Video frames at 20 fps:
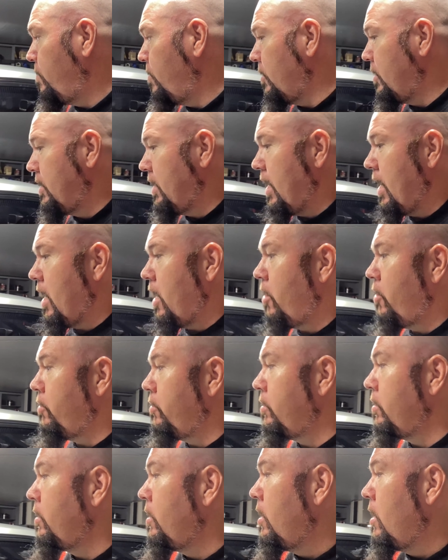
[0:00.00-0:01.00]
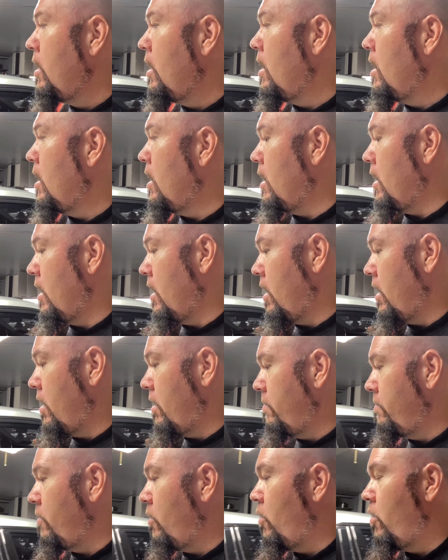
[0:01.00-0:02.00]
or down,
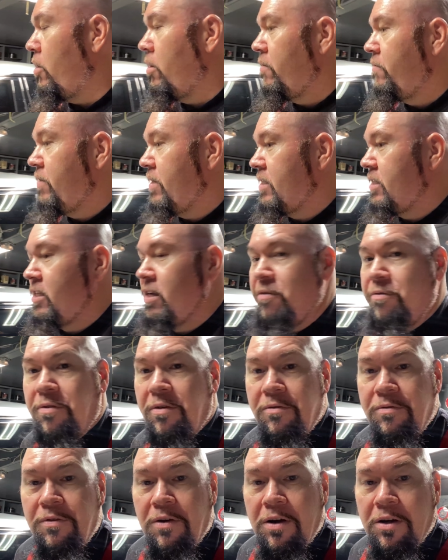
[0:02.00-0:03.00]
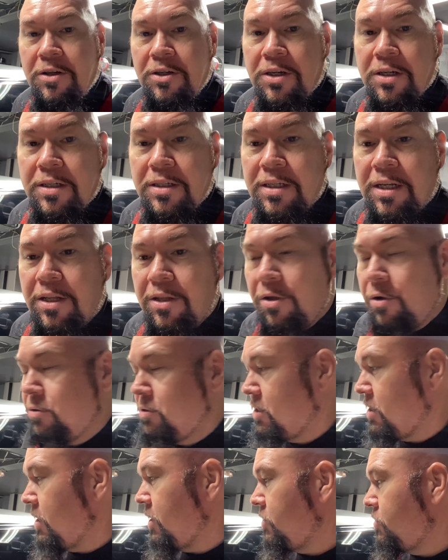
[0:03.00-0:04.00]
all of these different functions, and
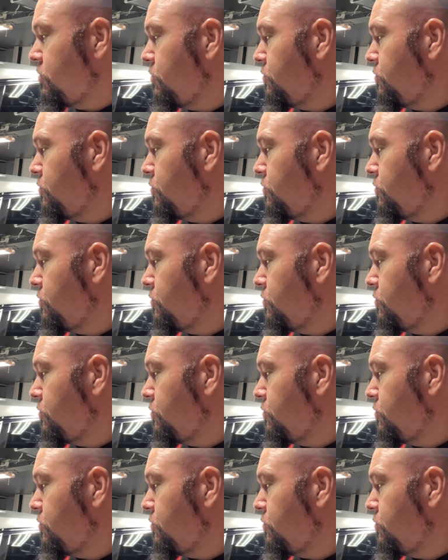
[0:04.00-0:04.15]
those things are